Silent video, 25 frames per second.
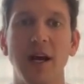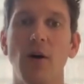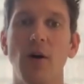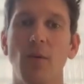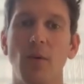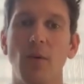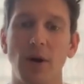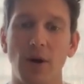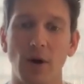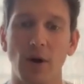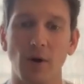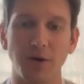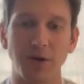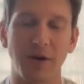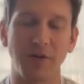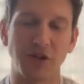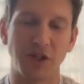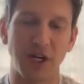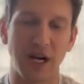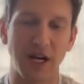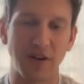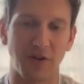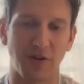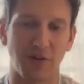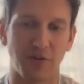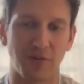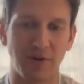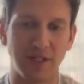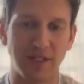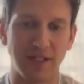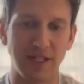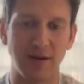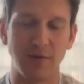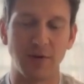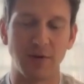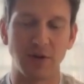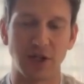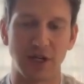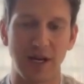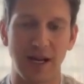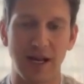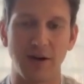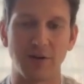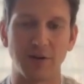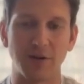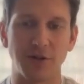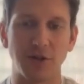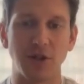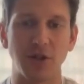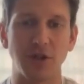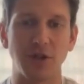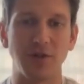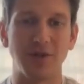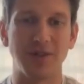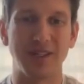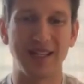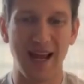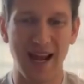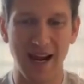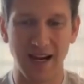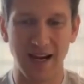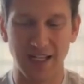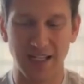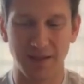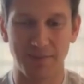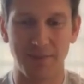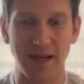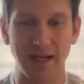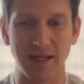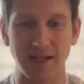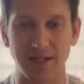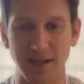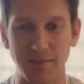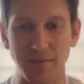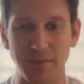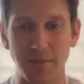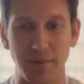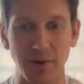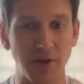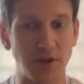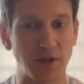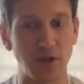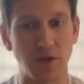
We also have chat to 3D, which allows you to do text-based input,